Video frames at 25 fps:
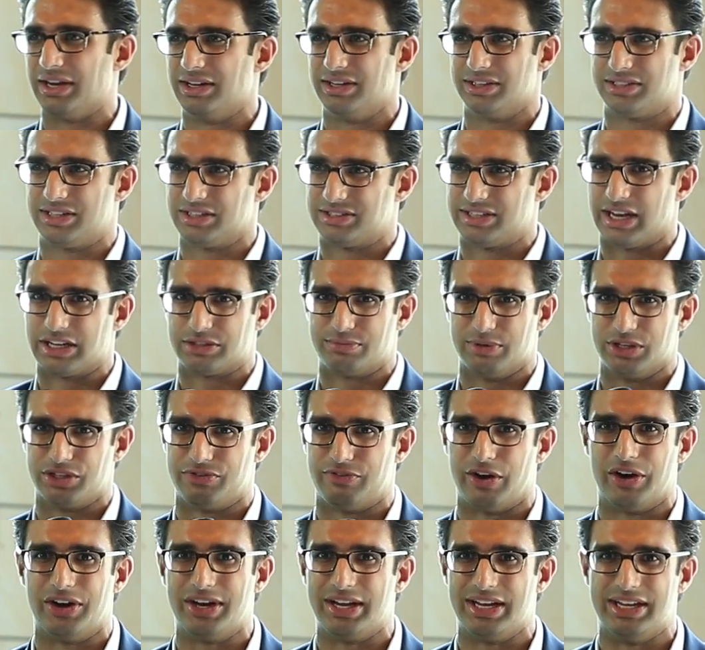and they can
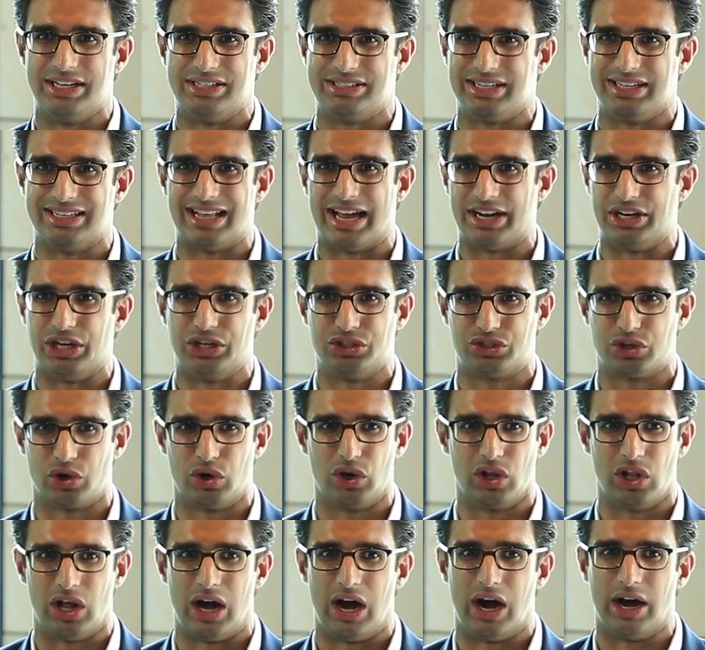pick different modules.
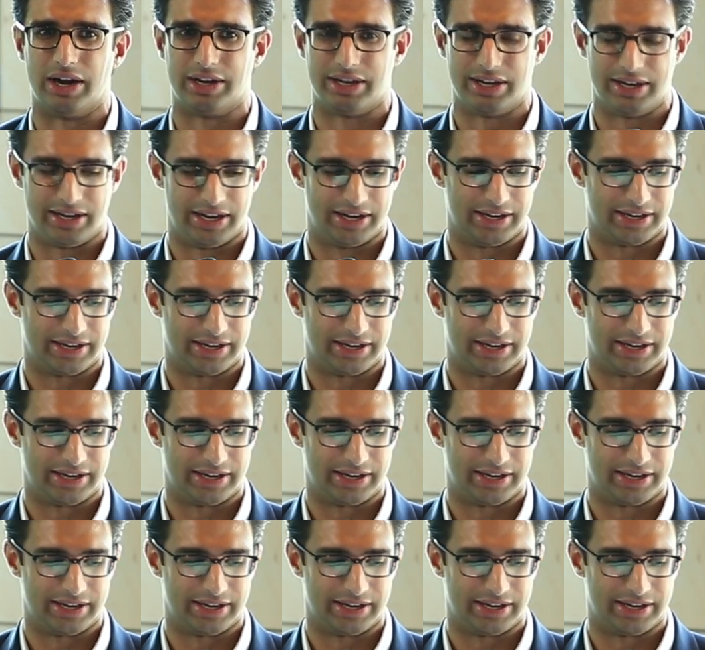So the first